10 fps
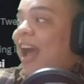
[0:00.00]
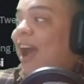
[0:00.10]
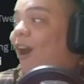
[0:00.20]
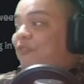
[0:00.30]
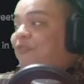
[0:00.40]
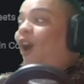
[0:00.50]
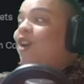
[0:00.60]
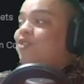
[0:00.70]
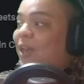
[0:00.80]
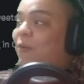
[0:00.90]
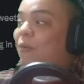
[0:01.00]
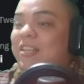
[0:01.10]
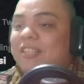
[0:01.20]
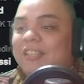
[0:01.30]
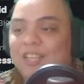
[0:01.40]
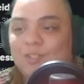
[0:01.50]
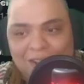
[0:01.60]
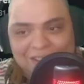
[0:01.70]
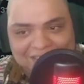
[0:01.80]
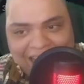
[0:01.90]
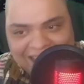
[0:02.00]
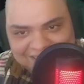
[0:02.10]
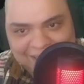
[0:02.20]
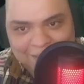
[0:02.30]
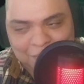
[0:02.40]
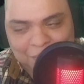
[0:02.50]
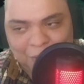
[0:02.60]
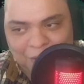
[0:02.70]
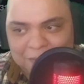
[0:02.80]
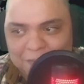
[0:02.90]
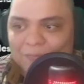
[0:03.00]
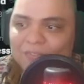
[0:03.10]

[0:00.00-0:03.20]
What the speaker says: Of course, I wish this was Darkseid, brother,